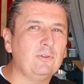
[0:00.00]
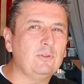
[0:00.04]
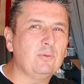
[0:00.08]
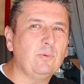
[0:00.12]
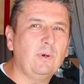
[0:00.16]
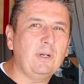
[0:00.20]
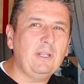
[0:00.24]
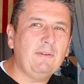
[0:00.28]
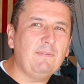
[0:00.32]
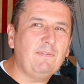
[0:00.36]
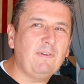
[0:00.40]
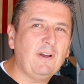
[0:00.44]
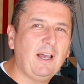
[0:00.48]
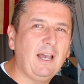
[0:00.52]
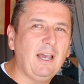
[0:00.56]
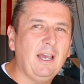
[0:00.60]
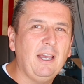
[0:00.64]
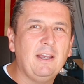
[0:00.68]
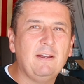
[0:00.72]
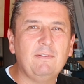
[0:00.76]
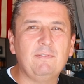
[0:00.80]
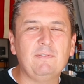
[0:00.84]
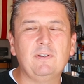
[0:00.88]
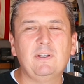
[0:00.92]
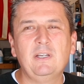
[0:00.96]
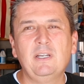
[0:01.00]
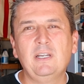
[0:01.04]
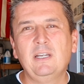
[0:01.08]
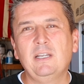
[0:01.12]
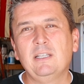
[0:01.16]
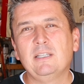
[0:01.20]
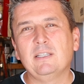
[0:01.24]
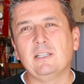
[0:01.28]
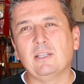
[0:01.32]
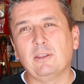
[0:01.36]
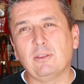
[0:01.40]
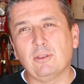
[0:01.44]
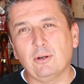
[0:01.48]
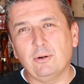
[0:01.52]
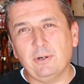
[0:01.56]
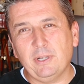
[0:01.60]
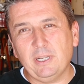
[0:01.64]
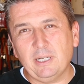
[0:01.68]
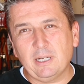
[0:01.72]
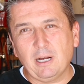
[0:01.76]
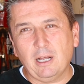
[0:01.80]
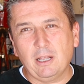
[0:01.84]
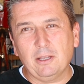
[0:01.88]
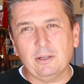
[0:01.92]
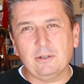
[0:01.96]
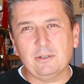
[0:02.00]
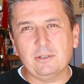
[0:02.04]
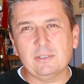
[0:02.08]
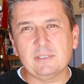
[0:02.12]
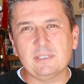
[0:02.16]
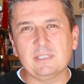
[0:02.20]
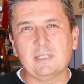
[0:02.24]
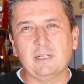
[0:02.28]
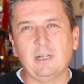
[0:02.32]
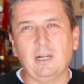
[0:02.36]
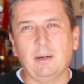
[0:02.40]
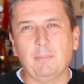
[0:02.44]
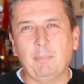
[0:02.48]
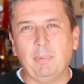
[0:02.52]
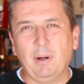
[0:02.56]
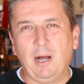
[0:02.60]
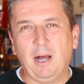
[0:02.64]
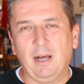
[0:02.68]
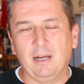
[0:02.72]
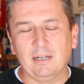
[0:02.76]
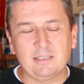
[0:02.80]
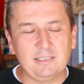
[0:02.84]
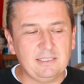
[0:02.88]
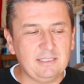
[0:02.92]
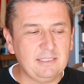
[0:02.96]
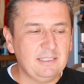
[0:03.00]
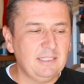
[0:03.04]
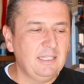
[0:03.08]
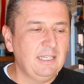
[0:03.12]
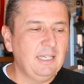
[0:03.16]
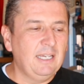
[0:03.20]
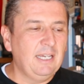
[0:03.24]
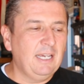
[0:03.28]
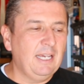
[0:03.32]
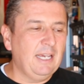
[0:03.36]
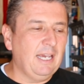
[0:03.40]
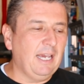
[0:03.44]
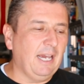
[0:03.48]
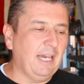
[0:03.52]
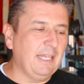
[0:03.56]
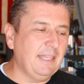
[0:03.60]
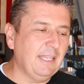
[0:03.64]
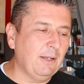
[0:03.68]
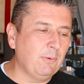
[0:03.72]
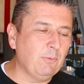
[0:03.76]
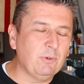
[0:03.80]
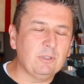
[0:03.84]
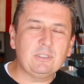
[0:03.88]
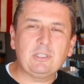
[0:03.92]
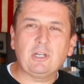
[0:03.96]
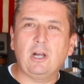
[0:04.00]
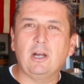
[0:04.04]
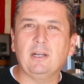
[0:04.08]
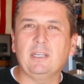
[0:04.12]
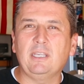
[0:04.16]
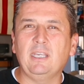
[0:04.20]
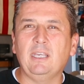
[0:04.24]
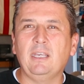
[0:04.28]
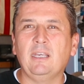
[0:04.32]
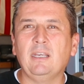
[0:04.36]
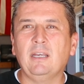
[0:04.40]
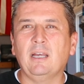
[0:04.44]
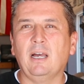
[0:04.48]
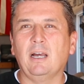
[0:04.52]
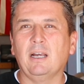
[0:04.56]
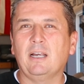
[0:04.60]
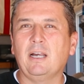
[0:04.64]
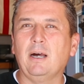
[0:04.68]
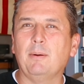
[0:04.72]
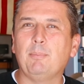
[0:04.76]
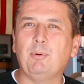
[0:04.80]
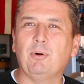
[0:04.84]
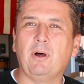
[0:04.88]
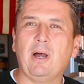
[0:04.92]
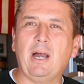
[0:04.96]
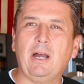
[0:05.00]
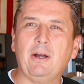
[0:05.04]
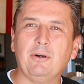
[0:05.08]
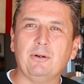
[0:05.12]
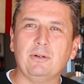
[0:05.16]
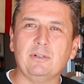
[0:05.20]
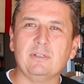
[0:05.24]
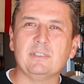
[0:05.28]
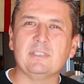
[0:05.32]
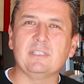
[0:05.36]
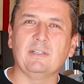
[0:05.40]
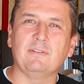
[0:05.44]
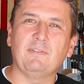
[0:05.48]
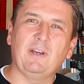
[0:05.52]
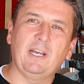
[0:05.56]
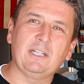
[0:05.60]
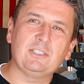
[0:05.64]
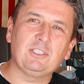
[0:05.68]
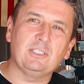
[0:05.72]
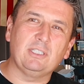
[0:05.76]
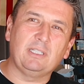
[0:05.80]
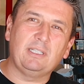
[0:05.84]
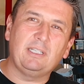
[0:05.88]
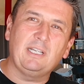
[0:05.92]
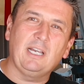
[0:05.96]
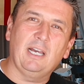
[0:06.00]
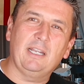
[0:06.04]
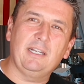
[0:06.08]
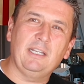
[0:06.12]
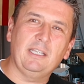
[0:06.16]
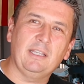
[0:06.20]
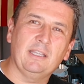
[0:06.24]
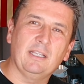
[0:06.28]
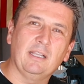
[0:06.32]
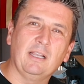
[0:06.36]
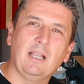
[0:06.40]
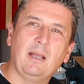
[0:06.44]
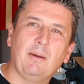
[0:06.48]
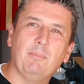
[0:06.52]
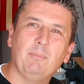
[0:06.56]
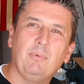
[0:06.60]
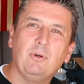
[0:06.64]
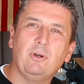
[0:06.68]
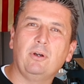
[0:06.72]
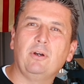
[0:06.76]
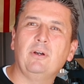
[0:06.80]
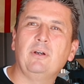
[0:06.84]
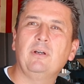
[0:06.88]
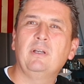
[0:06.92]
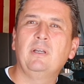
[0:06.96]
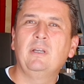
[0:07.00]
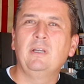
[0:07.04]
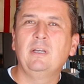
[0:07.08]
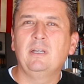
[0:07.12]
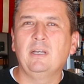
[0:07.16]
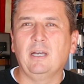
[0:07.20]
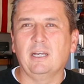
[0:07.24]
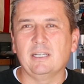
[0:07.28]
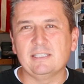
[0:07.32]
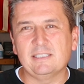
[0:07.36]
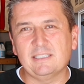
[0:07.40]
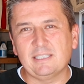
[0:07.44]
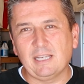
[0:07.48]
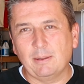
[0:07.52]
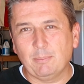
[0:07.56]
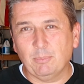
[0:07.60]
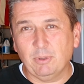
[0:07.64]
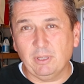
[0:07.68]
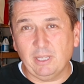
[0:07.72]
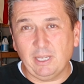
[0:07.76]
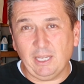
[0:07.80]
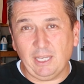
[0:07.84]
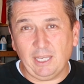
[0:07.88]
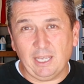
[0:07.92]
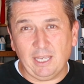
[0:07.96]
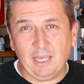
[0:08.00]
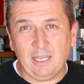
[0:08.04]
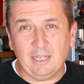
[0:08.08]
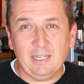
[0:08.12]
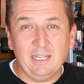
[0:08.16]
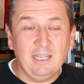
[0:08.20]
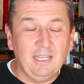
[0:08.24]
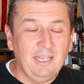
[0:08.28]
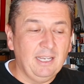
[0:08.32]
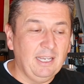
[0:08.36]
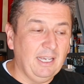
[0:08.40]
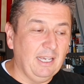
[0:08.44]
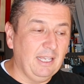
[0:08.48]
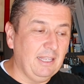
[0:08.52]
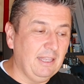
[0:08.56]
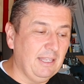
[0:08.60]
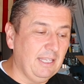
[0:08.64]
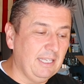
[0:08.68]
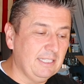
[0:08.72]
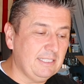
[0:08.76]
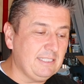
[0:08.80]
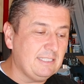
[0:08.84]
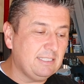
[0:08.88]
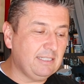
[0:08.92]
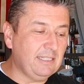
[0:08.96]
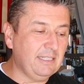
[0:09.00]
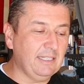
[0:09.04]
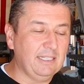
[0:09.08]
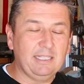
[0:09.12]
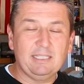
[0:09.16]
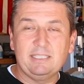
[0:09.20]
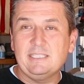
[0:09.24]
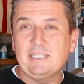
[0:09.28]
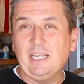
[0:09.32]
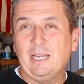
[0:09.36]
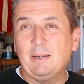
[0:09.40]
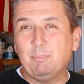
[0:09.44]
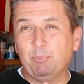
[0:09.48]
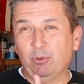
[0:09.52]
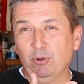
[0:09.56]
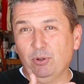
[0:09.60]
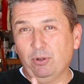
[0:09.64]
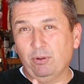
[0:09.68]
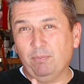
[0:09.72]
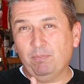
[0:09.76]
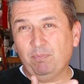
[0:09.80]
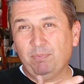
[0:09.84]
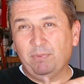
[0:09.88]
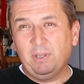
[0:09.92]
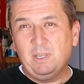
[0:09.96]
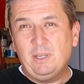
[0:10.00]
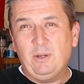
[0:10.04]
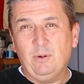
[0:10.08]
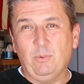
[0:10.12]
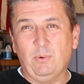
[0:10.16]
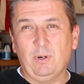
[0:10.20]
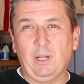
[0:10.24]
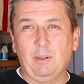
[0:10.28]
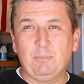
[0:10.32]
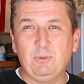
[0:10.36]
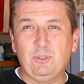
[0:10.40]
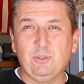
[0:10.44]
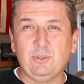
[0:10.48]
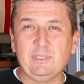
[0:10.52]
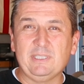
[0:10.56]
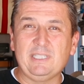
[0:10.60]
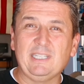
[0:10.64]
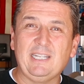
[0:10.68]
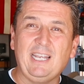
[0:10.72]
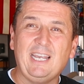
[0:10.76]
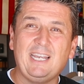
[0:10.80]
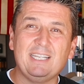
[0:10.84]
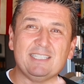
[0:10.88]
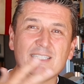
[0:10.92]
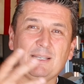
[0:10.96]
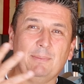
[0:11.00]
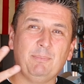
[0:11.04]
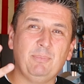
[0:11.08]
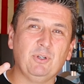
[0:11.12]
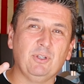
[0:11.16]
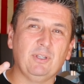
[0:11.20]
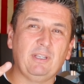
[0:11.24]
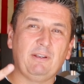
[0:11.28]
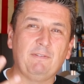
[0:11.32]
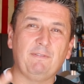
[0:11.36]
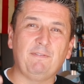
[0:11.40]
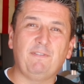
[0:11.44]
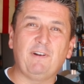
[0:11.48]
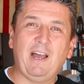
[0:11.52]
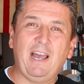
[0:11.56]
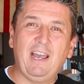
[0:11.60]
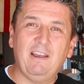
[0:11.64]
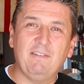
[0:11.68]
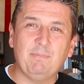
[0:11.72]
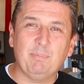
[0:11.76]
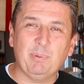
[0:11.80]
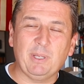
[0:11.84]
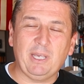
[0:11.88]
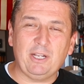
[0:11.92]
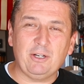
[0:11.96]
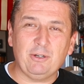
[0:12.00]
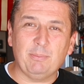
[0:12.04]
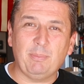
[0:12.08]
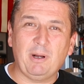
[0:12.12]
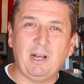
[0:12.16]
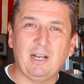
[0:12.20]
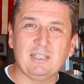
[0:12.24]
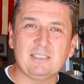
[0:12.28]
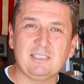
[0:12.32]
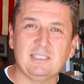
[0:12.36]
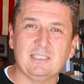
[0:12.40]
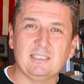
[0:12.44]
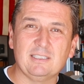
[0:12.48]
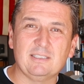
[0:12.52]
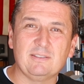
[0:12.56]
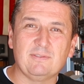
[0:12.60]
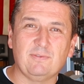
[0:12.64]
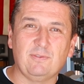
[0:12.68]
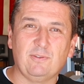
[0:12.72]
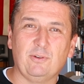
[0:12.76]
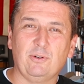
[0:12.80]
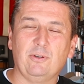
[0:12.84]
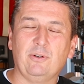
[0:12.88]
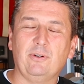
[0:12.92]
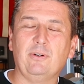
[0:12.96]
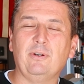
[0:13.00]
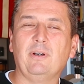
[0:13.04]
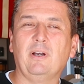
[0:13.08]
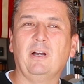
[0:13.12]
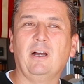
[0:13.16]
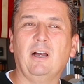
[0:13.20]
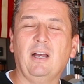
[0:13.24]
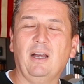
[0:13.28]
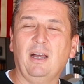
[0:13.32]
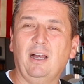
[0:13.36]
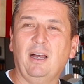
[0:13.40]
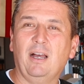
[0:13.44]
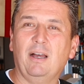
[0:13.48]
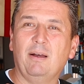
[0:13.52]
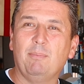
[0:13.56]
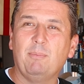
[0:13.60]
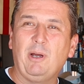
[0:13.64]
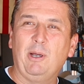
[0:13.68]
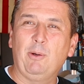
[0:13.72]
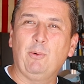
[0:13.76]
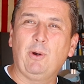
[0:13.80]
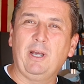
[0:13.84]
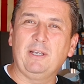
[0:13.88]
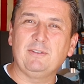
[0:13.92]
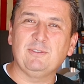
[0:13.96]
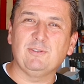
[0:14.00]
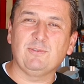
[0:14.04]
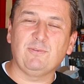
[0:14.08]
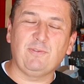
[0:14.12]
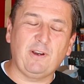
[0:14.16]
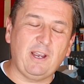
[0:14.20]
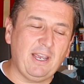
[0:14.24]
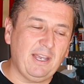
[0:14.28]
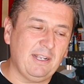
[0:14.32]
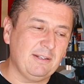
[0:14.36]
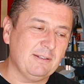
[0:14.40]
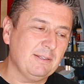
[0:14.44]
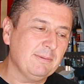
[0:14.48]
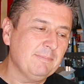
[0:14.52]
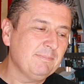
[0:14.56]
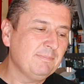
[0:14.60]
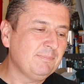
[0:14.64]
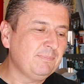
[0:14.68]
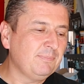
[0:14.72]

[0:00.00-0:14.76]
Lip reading: $25 to $30 a box. And then we're talking a couple hours of actually cutting the lumber, assembling it. In this example, what I'm doing today is I'm building 5 planter boxes for my wife's friend,